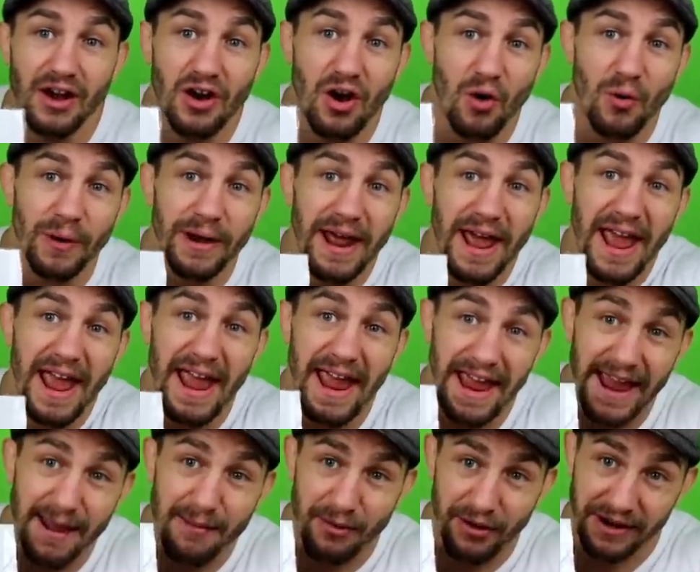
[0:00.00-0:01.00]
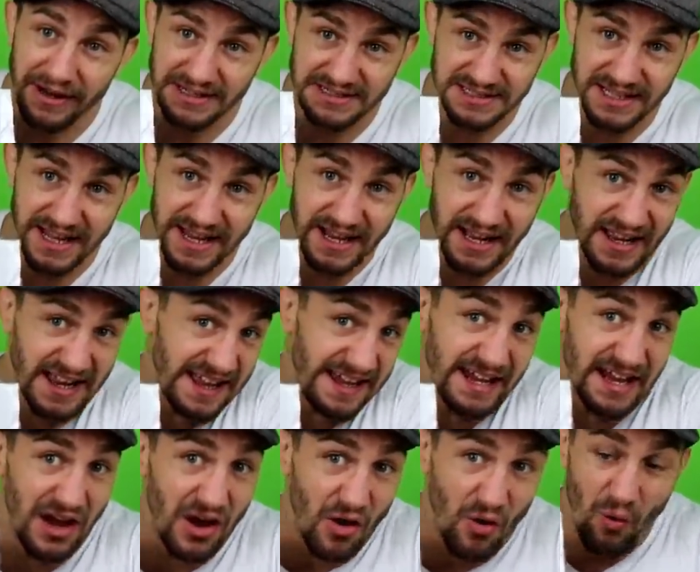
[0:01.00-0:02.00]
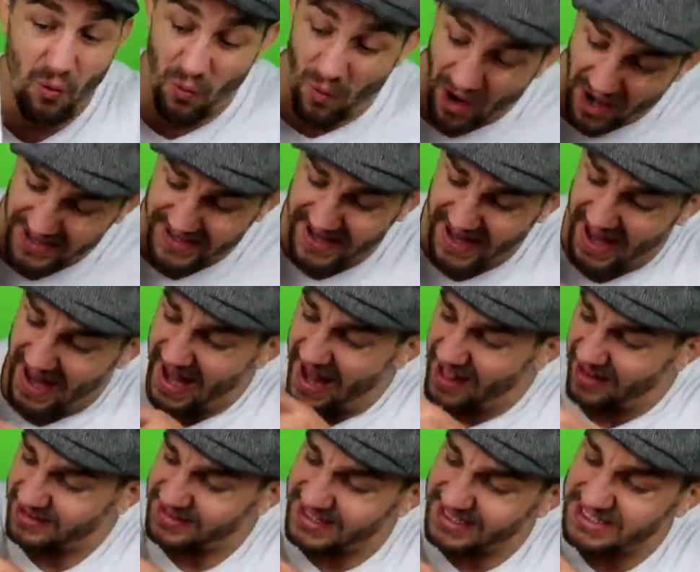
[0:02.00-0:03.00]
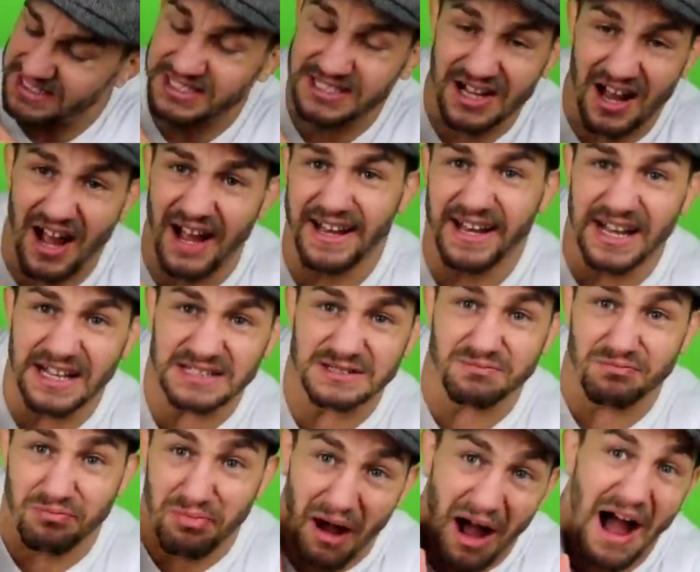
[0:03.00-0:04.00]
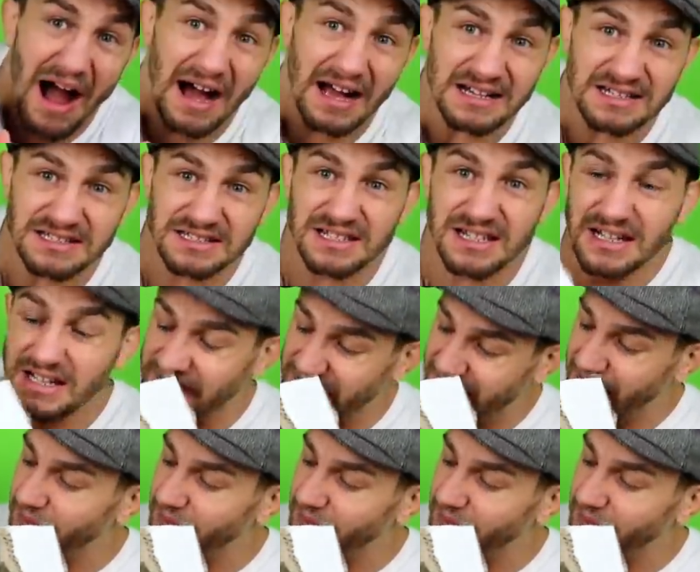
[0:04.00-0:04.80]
going ham on this thing. Like, what the hell's inside this box?